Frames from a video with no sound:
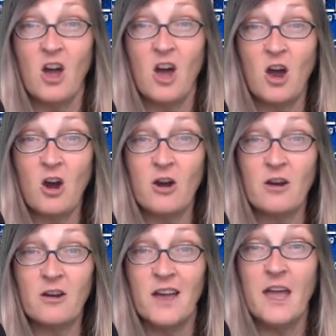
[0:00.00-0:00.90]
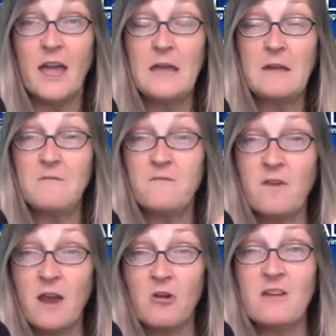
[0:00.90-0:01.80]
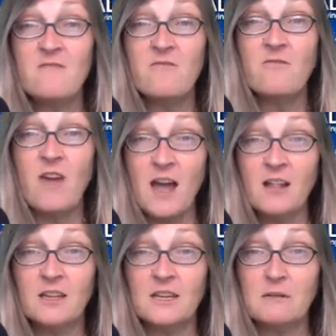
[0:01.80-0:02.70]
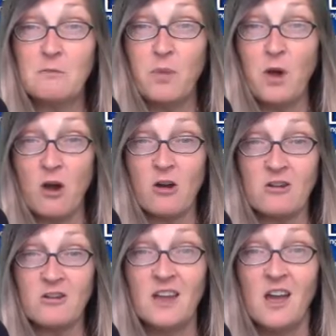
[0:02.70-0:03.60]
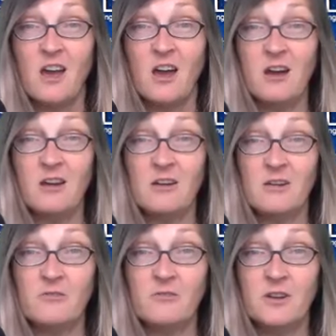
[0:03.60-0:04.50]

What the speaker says: are a very valid part of